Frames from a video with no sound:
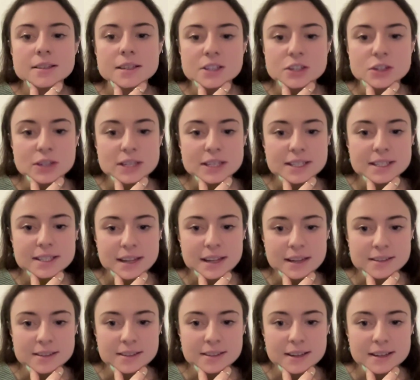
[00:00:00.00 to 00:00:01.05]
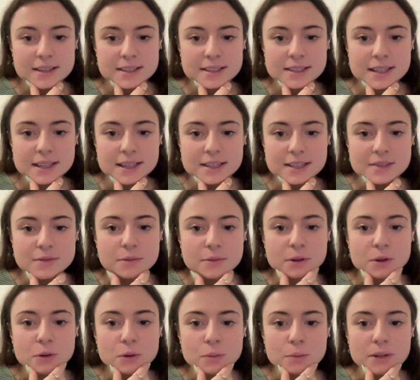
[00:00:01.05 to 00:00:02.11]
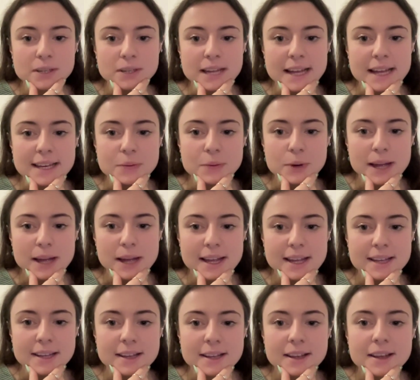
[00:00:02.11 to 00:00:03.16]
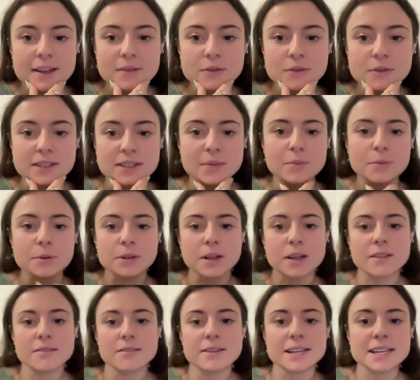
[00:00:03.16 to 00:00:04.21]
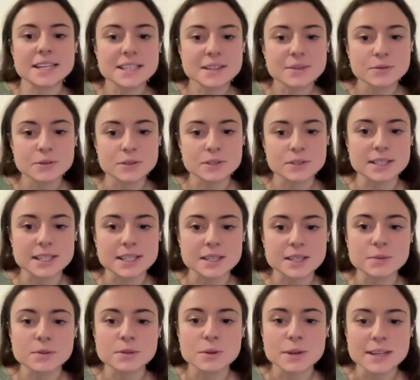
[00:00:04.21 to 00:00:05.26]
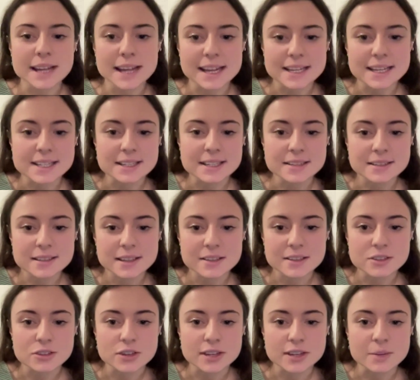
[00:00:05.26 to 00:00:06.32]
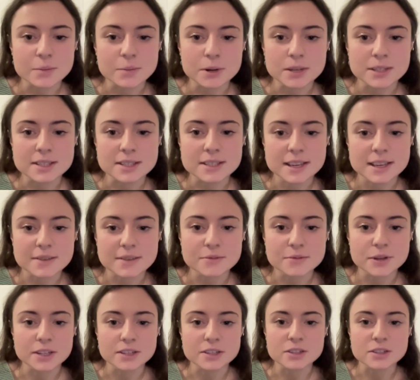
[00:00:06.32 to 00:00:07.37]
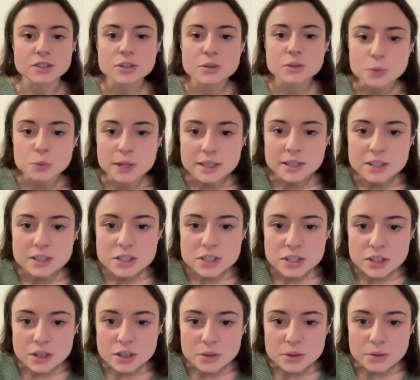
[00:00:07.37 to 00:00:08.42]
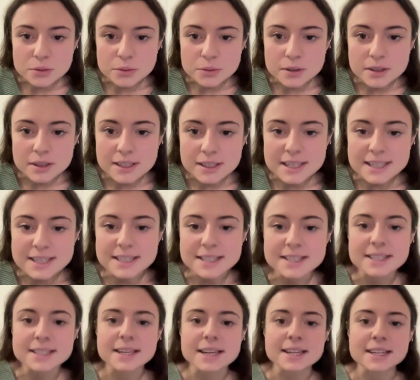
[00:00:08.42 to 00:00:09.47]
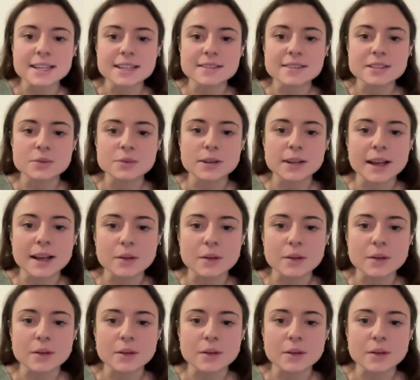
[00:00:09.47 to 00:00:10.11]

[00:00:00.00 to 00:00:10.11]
Did you need to standardize the data from the corpora in any way? For example, are there any differences between 18th century and present day French which you needed to take into